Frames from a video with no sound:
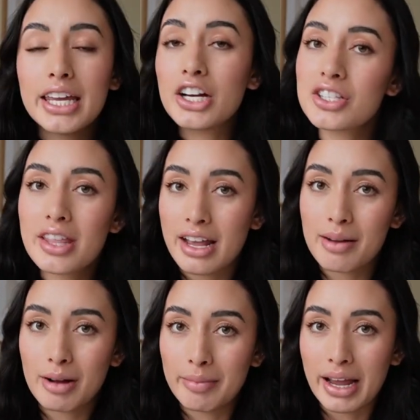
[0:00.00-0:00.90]
Here's the thing
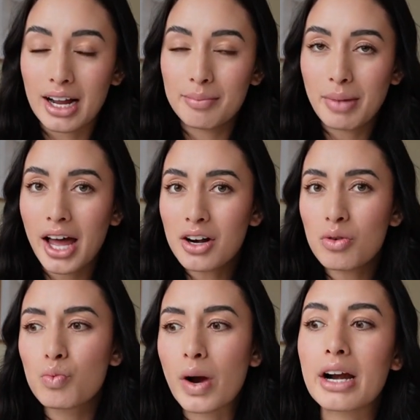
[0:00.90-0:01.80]
about makeup. I
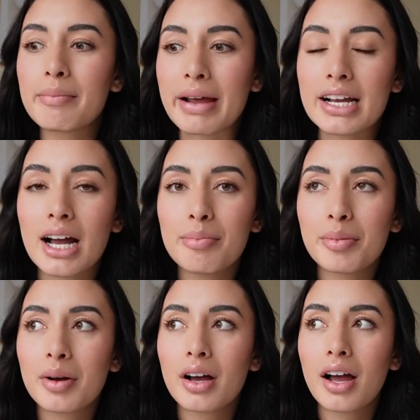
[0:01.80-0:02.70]
don't wear makeup
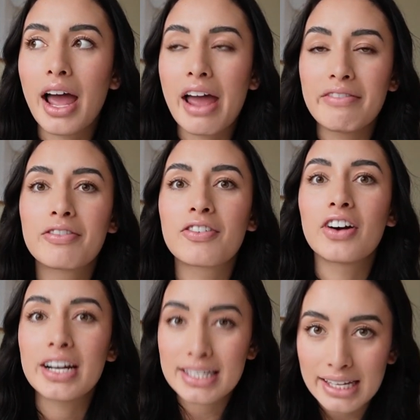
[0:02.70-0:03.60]

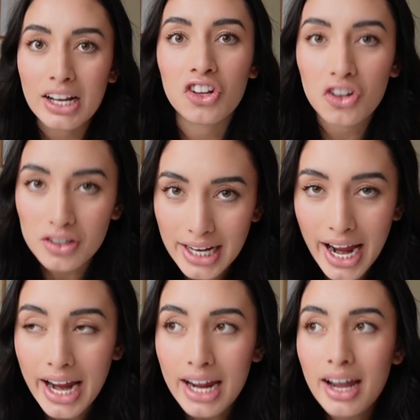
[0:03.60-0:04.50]
every single
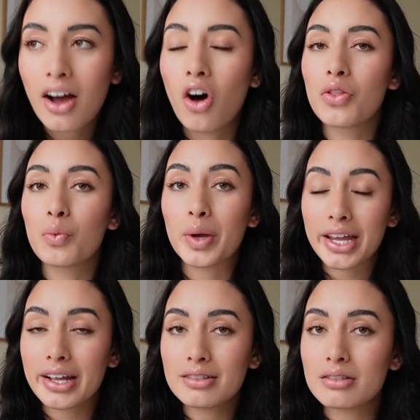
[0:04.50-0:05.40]
day. On the
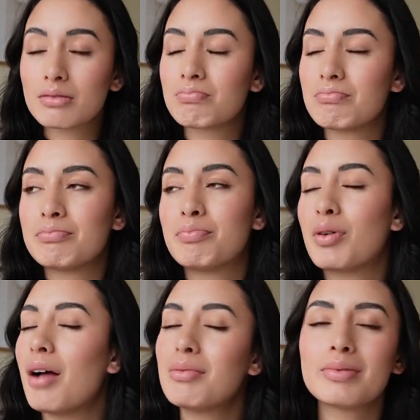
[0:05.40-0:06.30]
weekends,
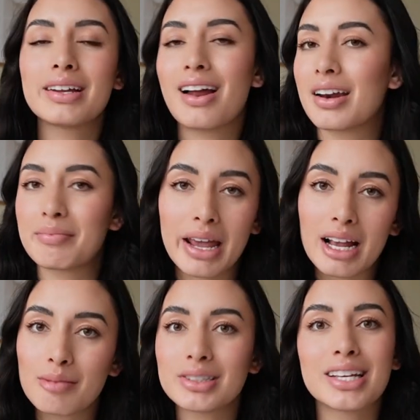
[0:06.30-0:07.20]
probably not in
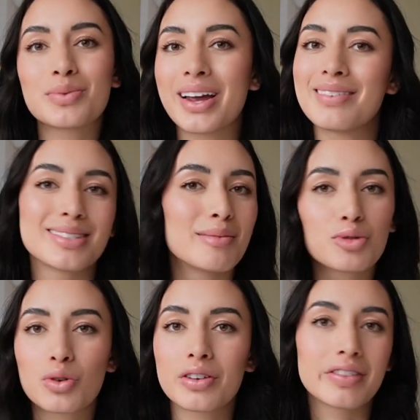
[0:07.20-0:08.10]
makeup unless we have some
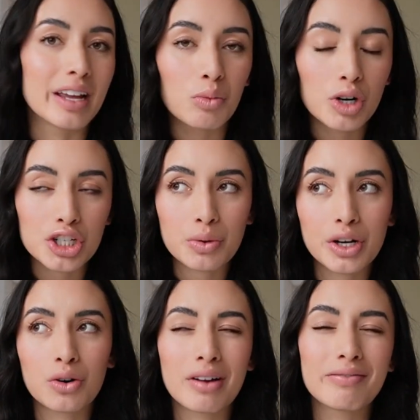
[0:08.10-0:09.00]
sort of thing we're
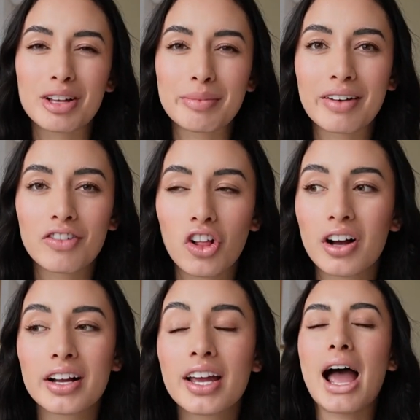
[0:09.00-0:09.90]
doing or I'm filming a
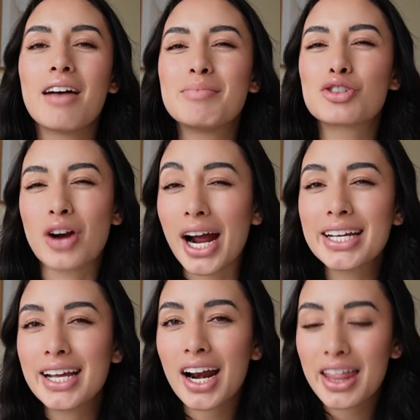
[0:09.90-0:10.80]
vlog. I've been trying
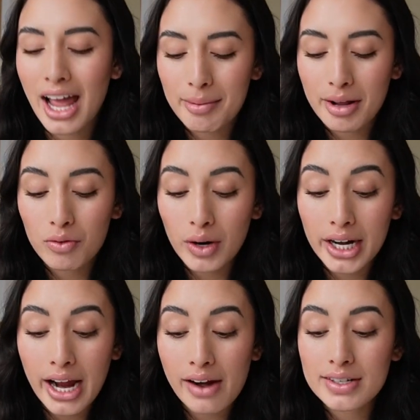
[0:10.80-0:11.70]
to get out of the habit of
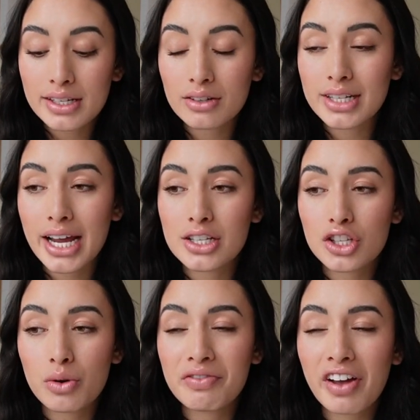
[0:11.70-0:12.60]
wearing it every single day,
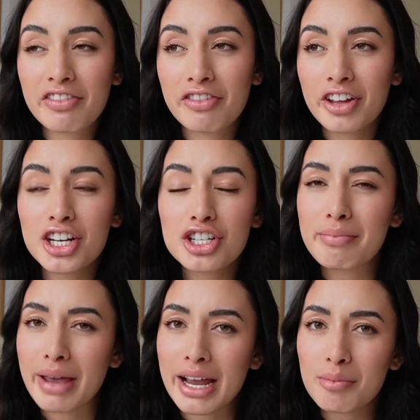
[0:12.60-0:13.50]
so if I finish
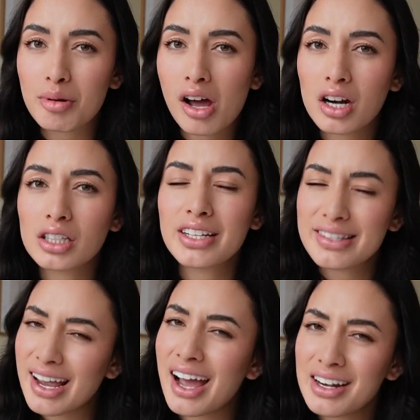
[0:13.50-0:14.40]
a makeup product,
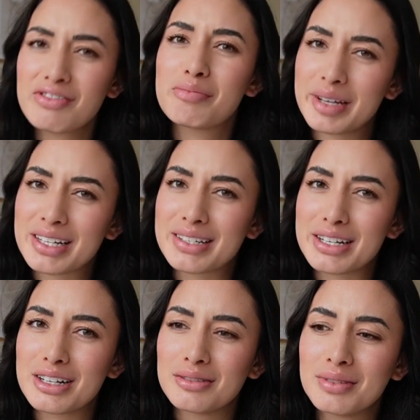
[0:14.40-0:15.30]
it's kind of a big
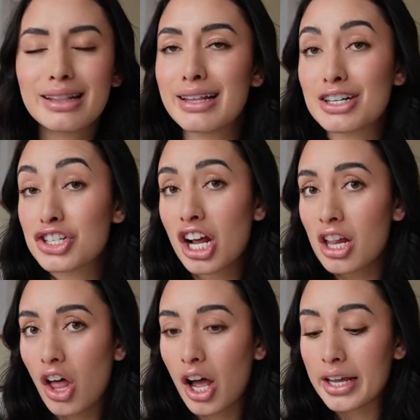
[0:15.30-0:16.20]
deal. There's not
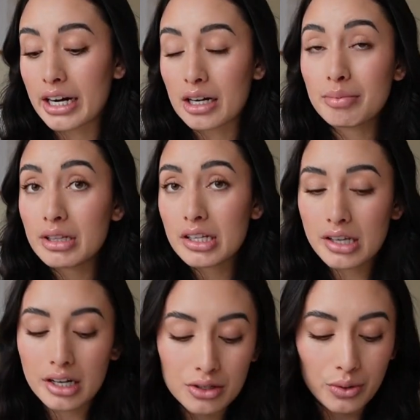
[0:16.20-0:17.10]
a lot here, but let's
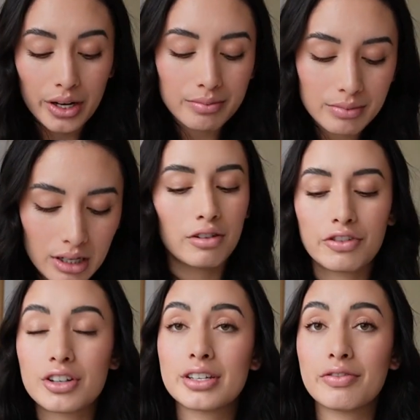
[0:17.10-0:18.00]
get into it.
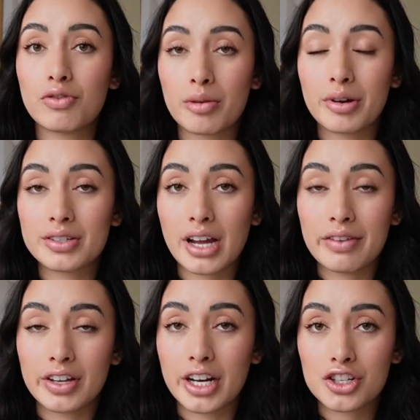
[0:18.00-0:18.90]
First and foremost, I
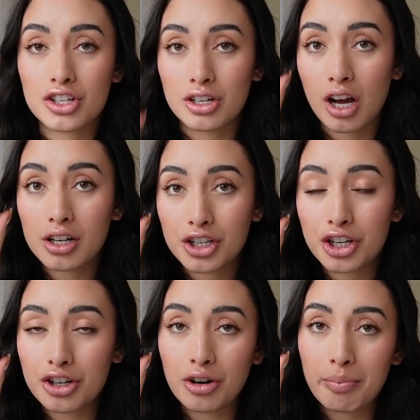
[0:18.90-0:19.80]
finished not
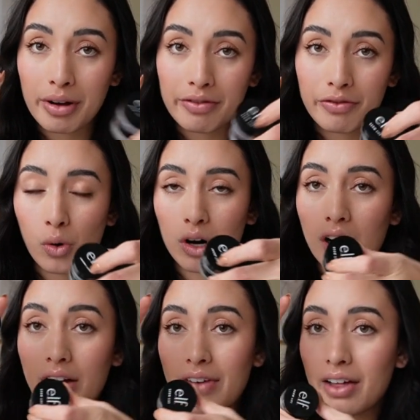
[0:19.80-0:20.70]
2, but 4
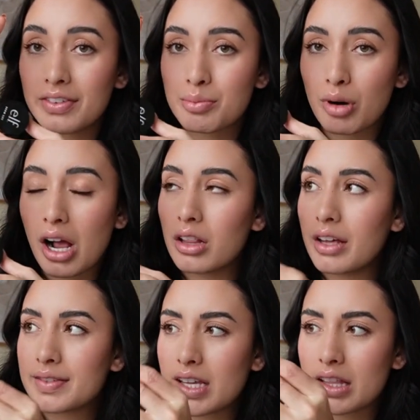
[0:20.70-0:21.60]
of e.l.f.'s brow
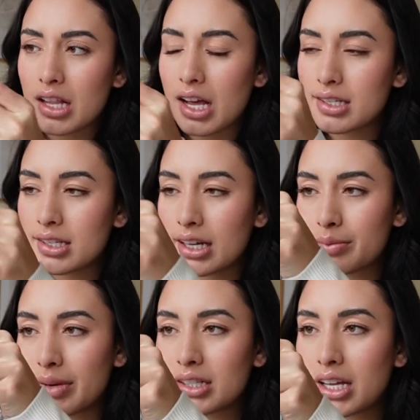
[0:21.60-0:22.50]
lifts in the last
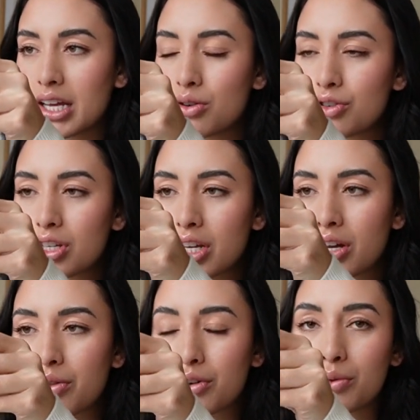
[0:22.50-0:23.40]
6 months. I usually
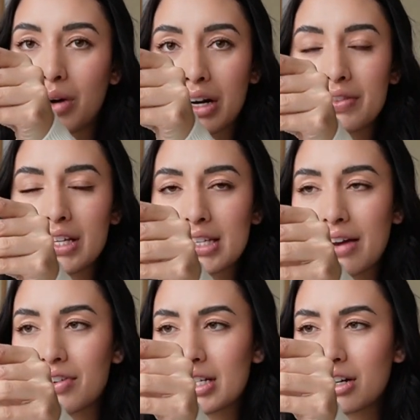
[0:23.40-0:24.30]
go through one of these
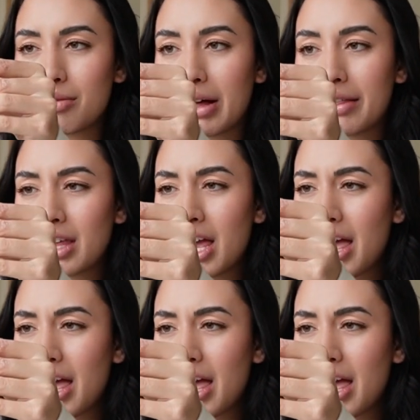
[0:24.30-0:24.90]
every single month.